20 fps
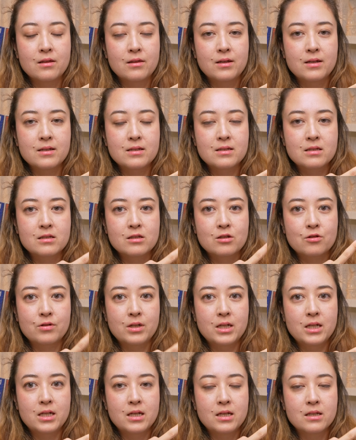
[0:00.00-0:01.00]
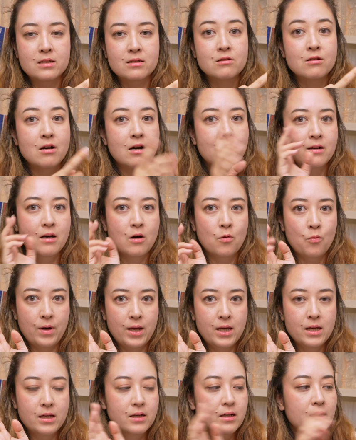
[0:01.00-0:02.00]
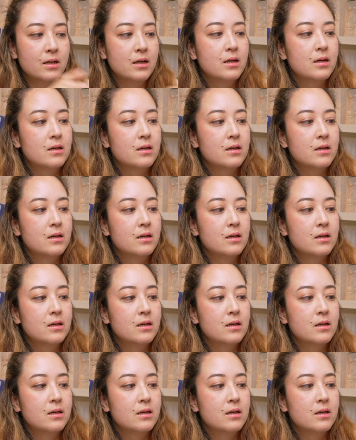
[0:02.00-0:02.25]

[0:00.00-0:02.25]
this screen is not awake.